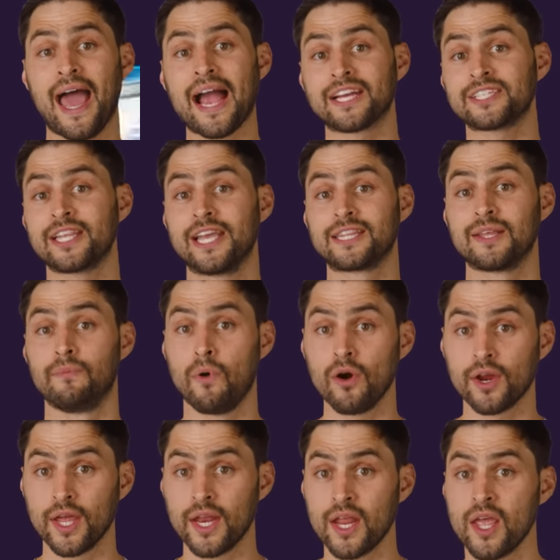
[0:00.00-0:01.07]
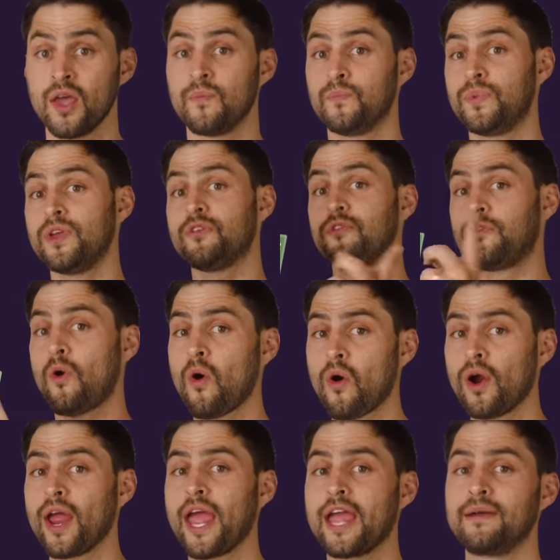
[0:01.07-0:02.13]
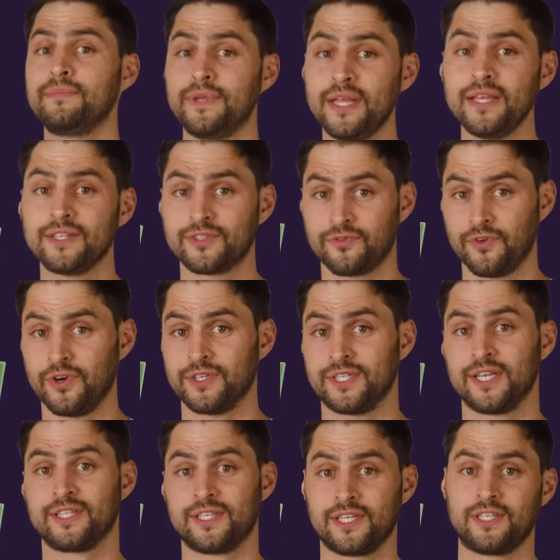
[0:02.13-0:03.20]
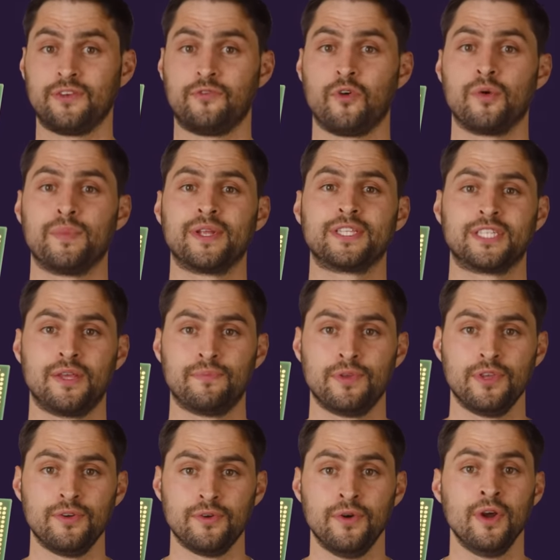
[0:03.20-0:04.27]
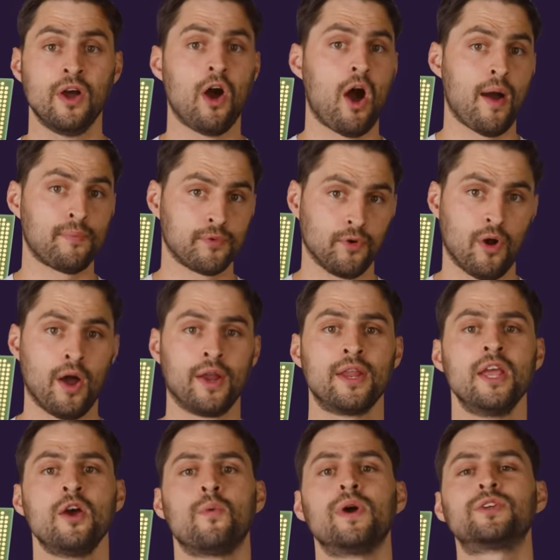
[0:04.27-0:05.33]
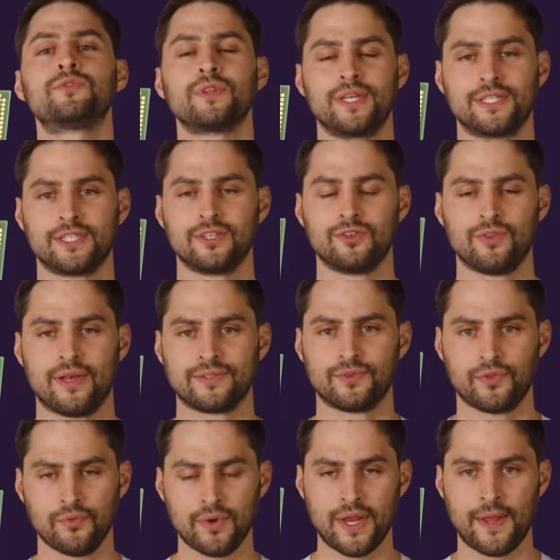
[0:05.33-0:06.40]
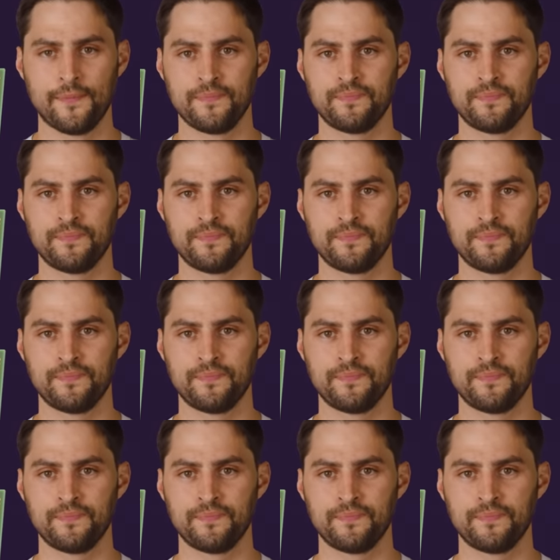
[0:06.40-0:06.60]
actually hit the market before AMD's first 64-bit CPU, Opteron, which released in 2003.